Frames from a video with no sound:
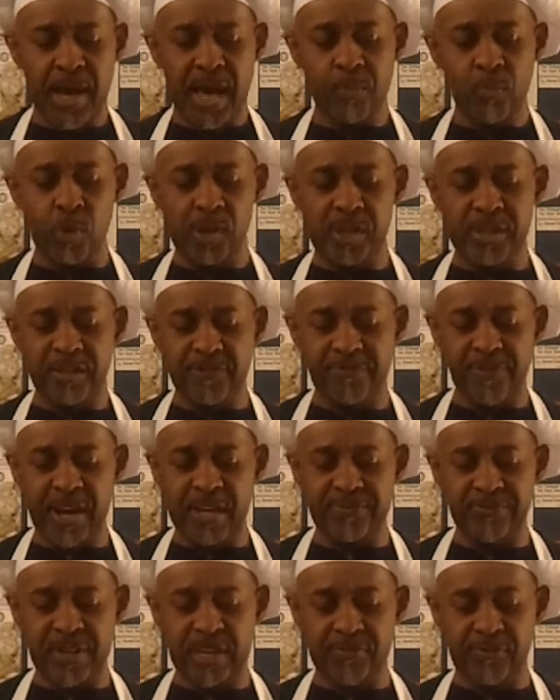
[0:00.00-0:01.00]
I'm willing to
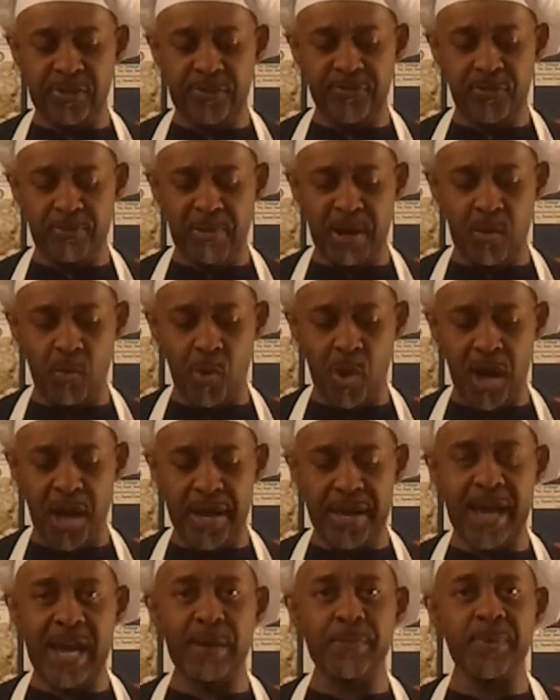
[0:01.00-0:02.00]
fight faithfully for my
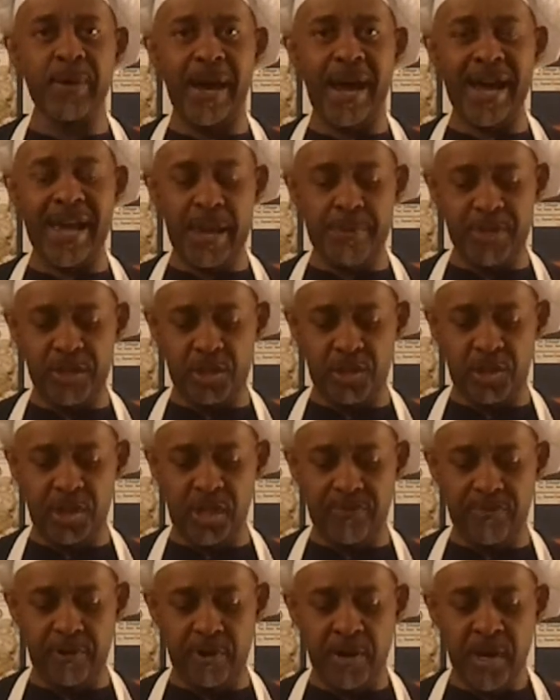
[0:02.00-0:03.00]
why. I am an
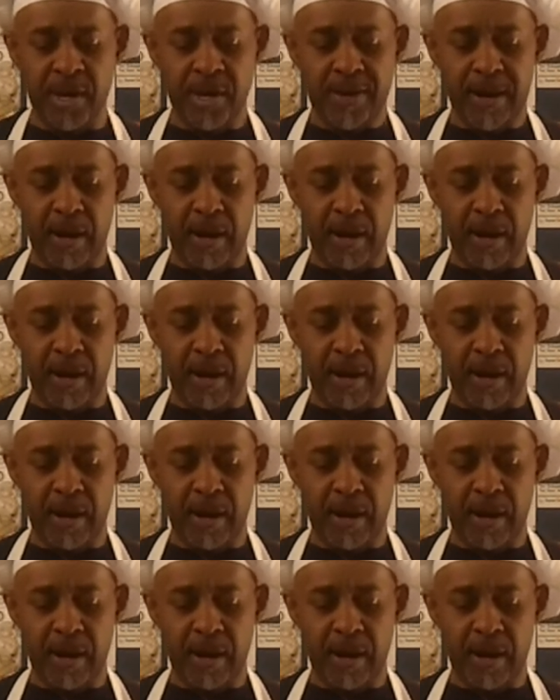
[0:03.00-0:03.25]
achiever.